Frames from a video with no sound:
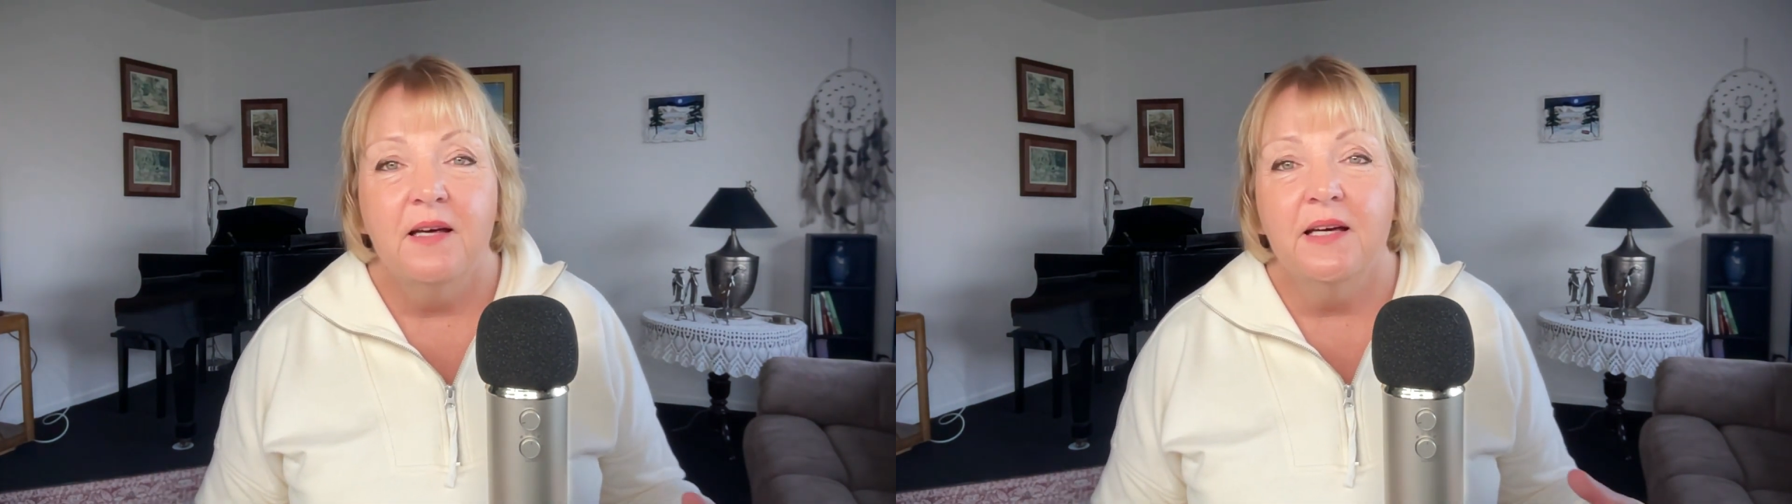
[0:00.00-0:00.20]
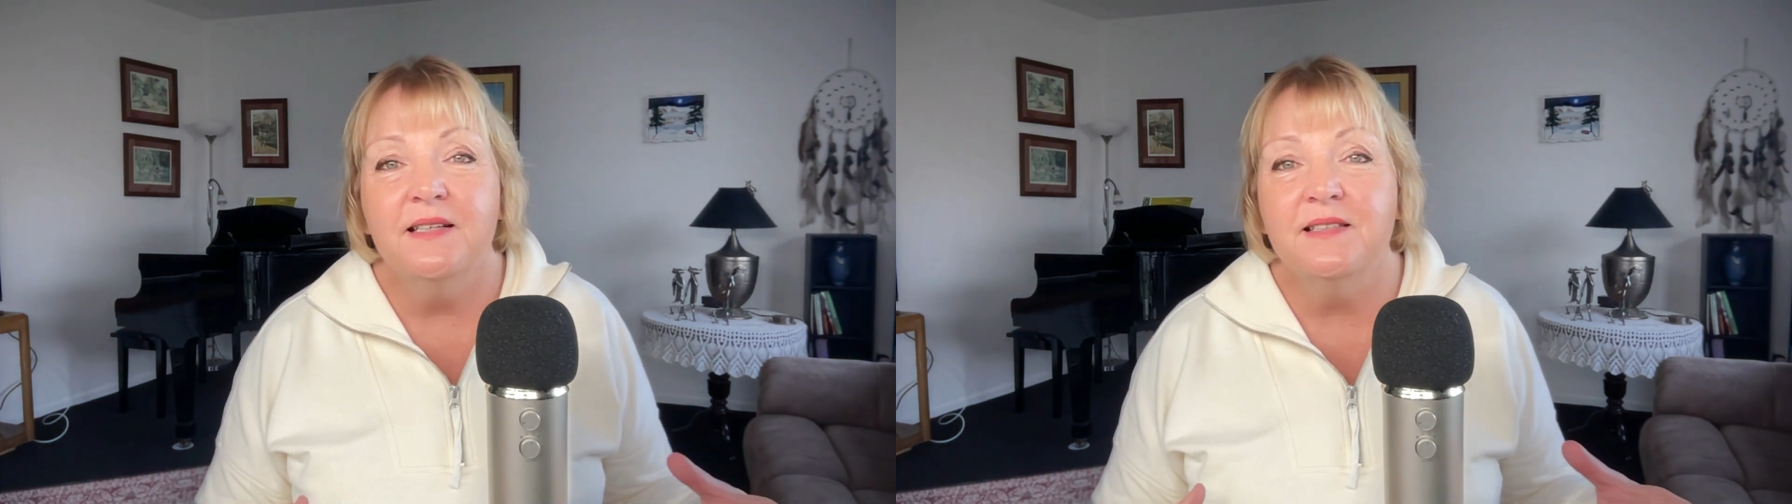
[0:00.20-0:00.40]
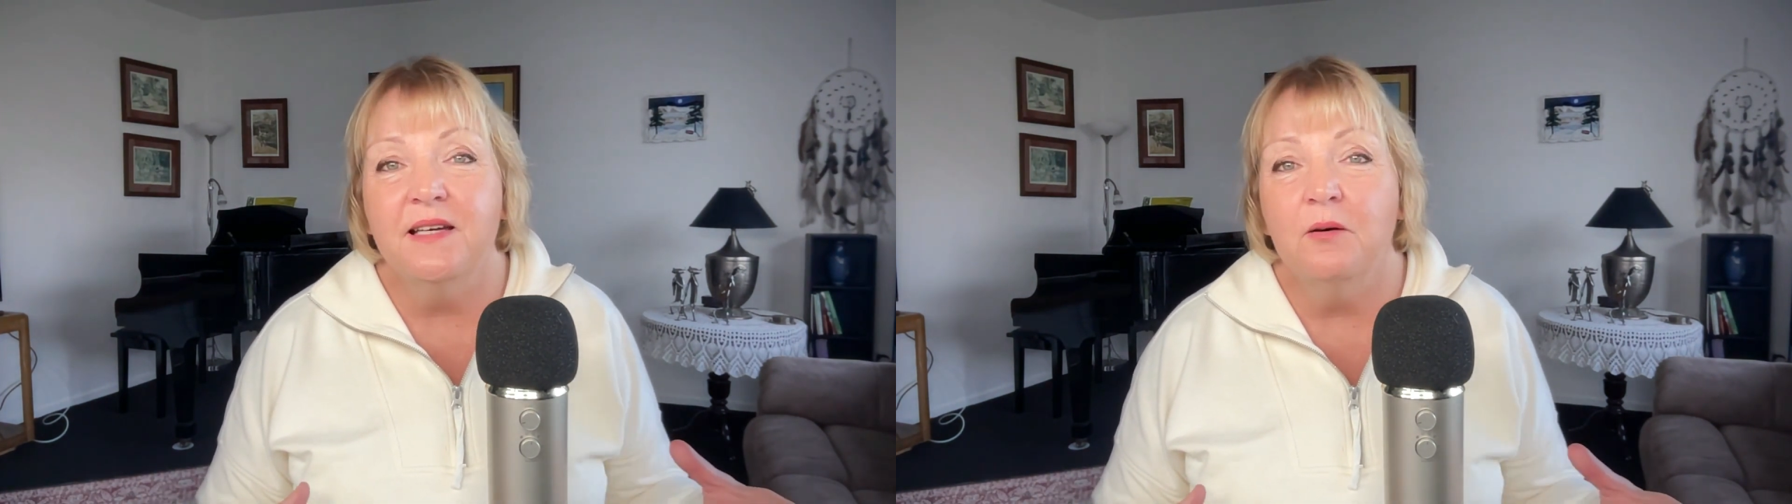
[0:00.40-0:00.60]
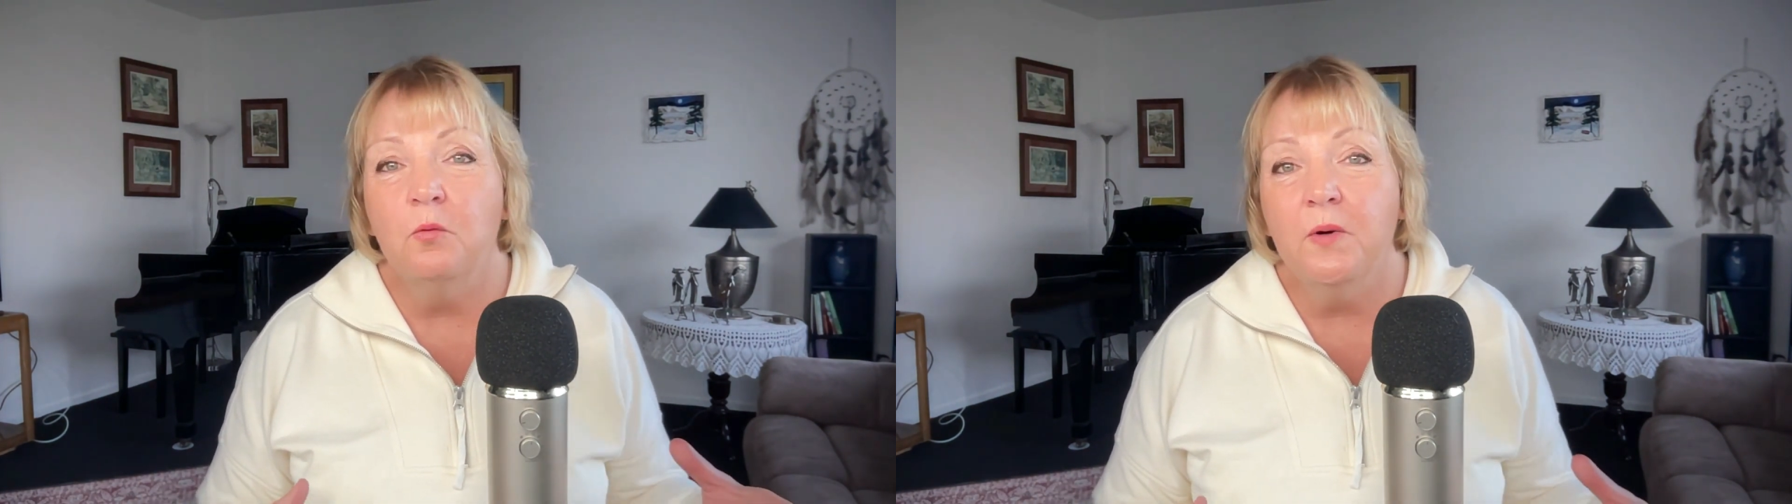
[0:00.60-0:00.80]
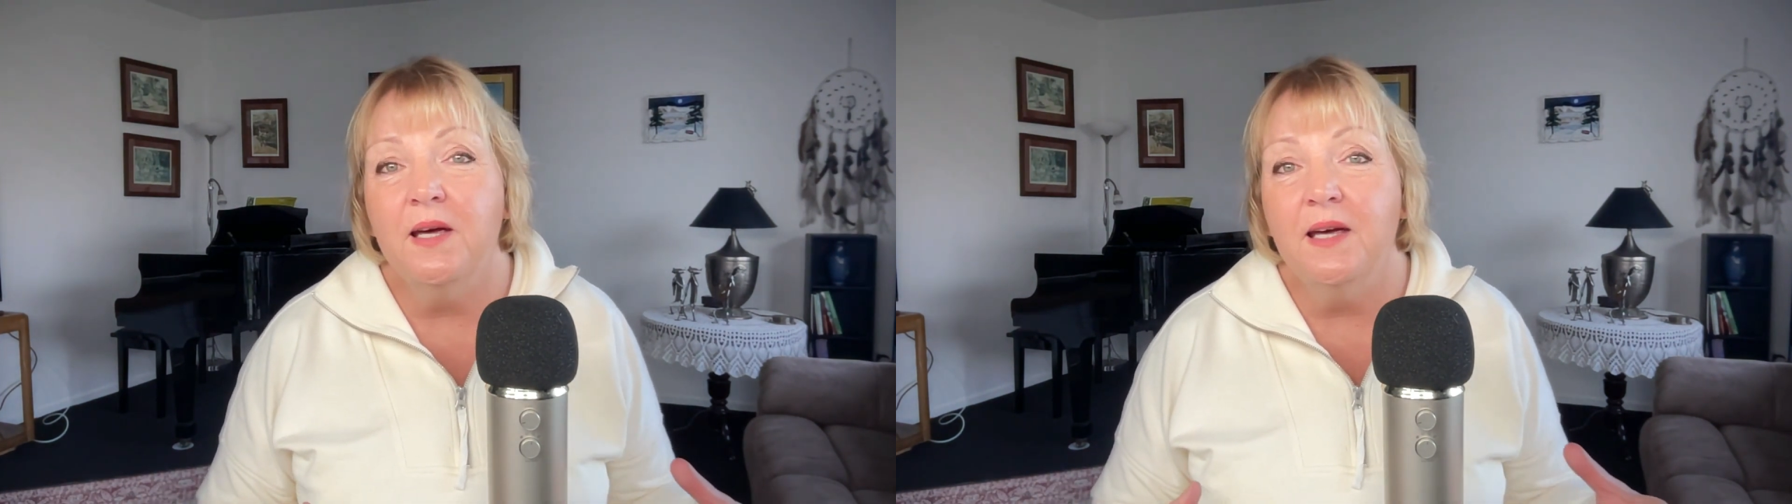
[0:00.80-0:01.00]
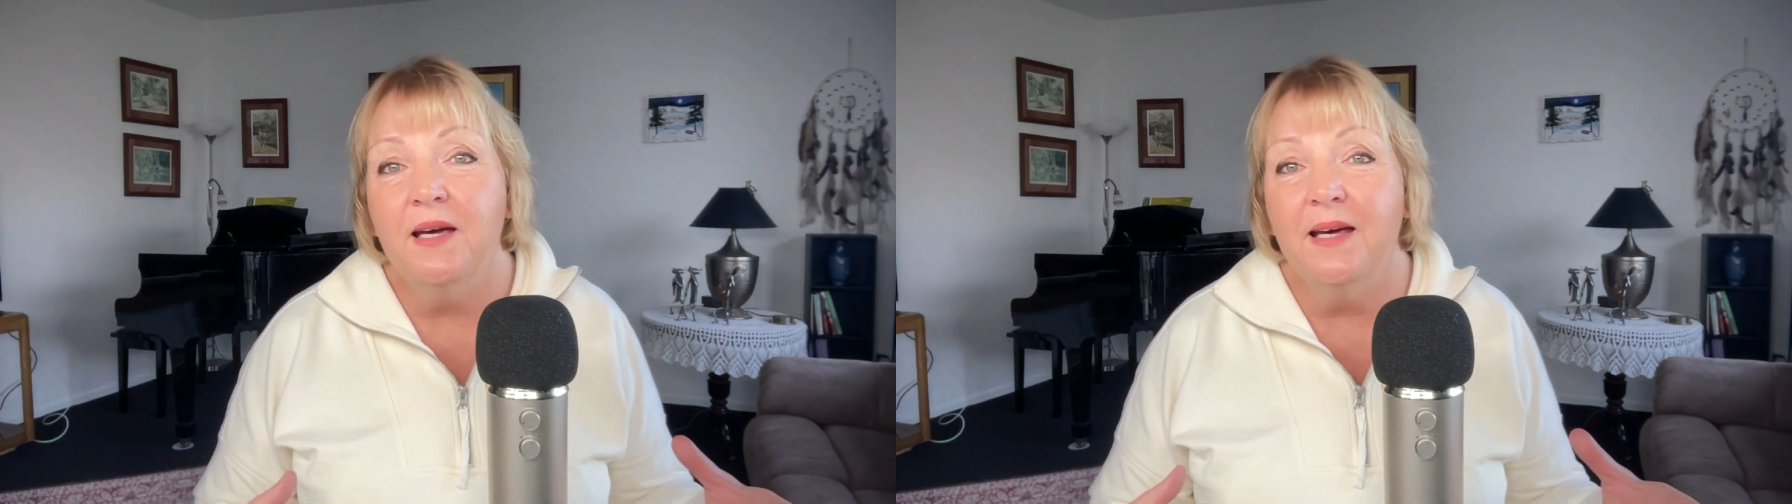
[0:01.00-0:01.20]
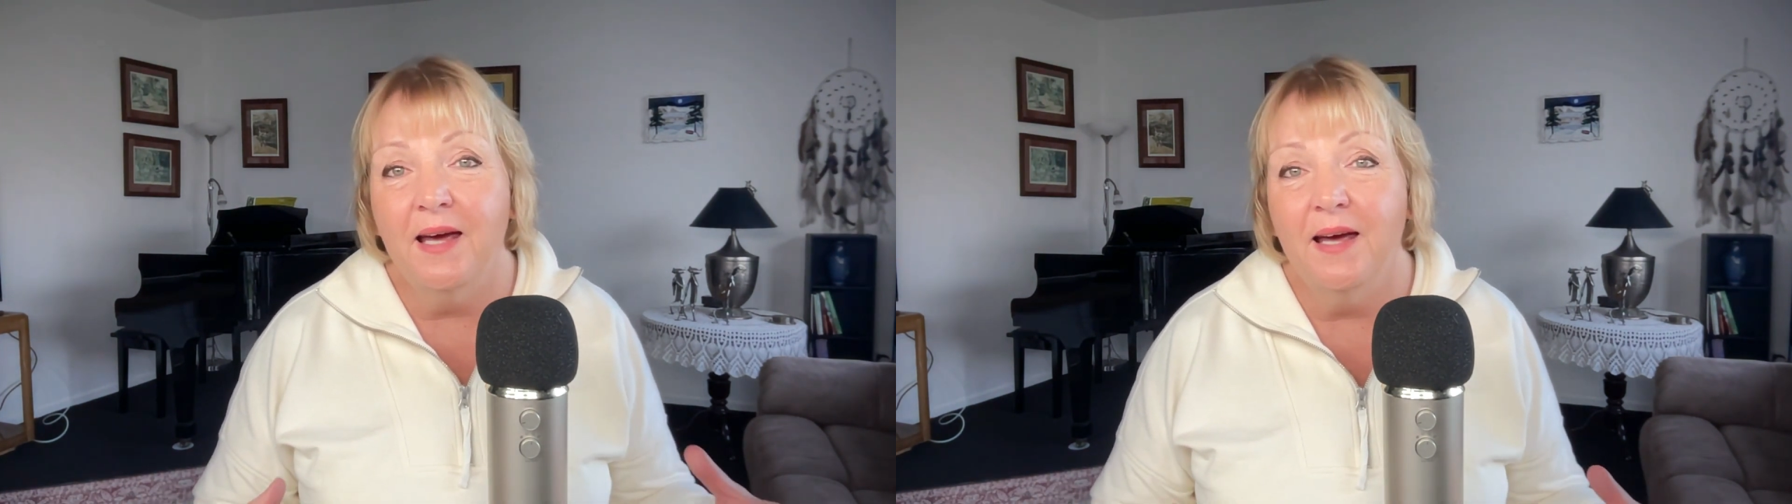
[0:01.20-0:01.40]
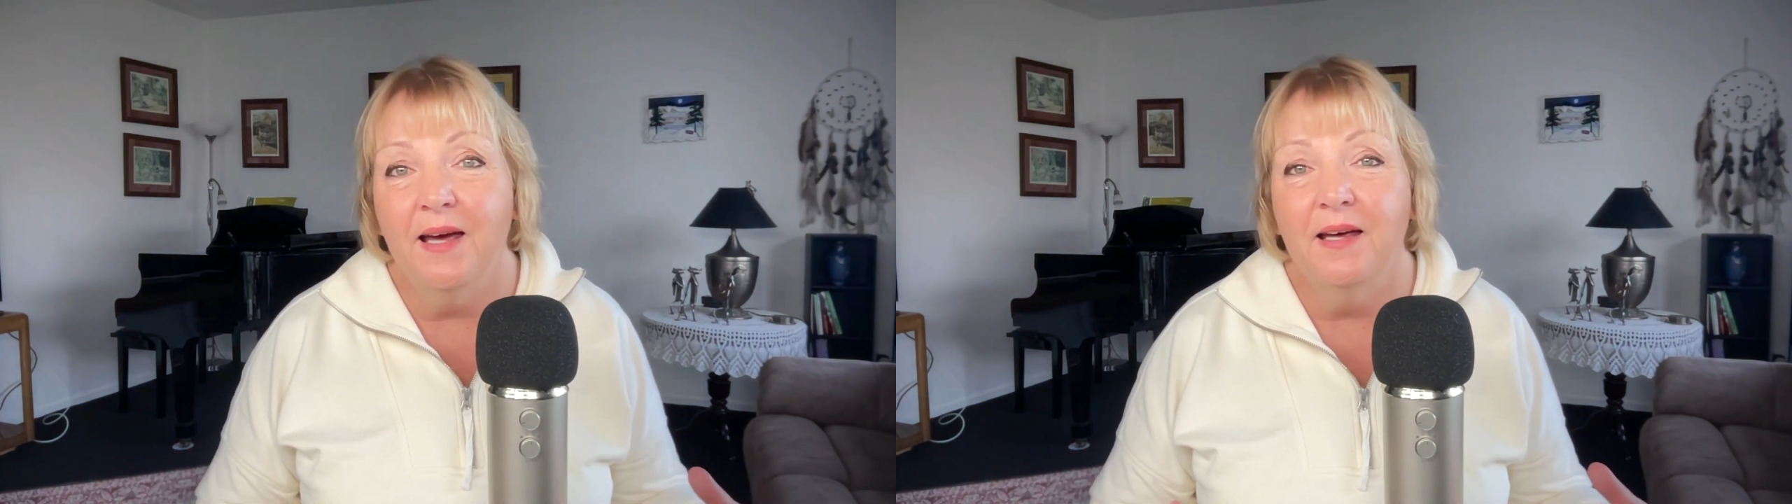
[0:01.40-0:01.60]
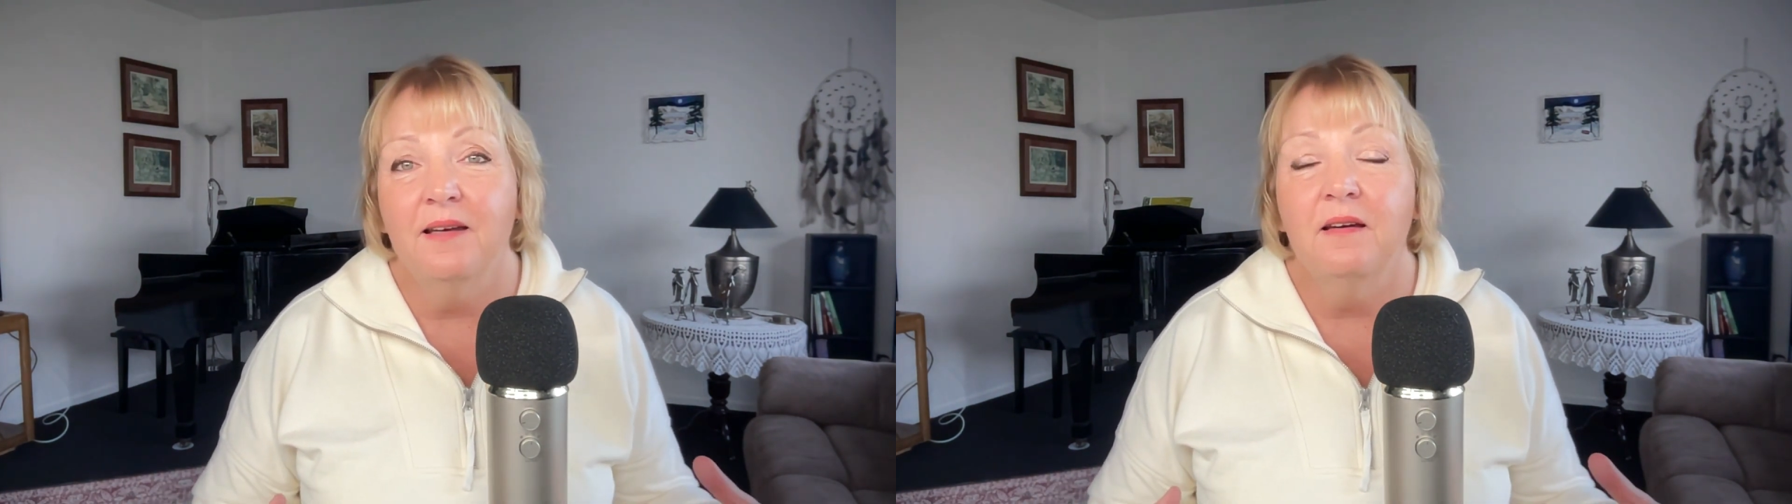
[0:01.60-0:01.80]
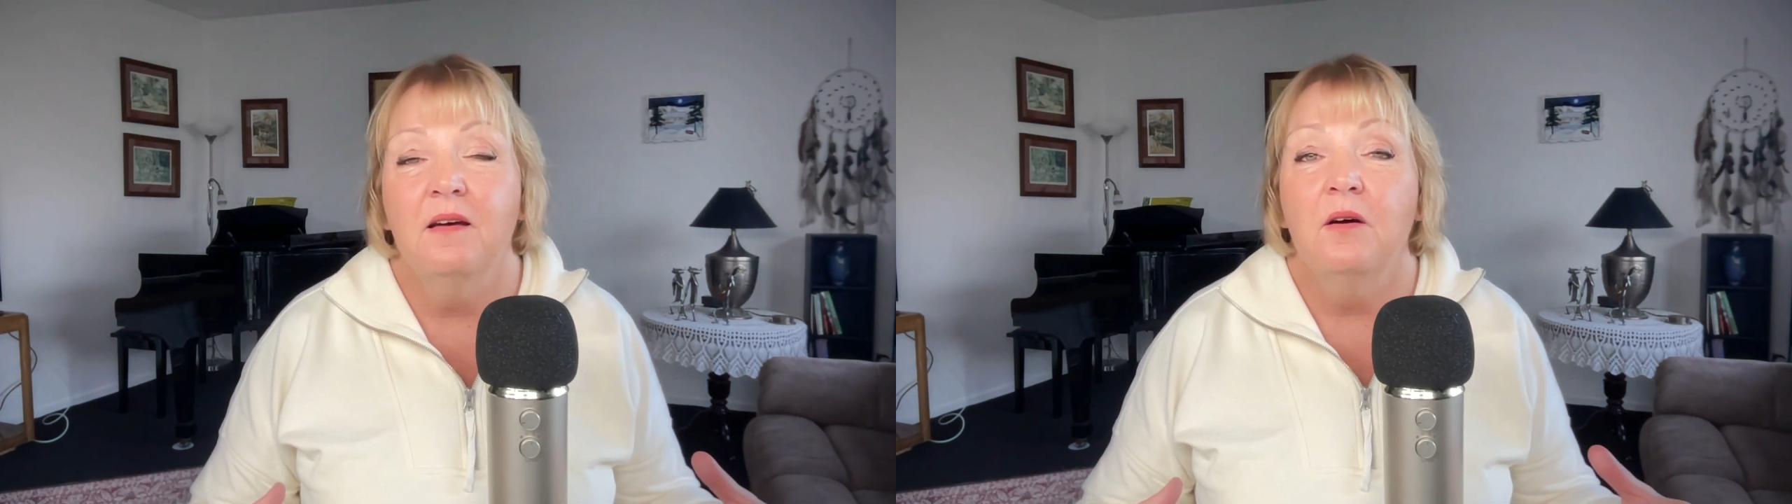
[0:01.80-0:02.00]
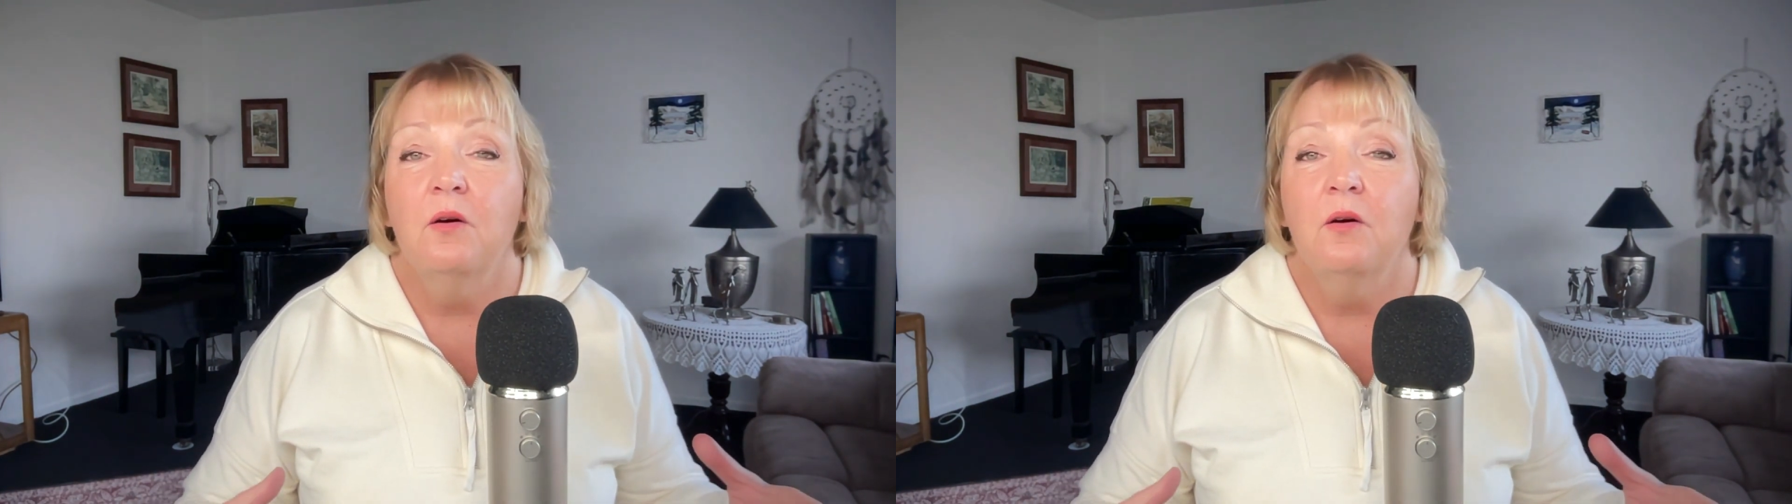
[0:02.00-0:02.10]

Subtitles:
is that we can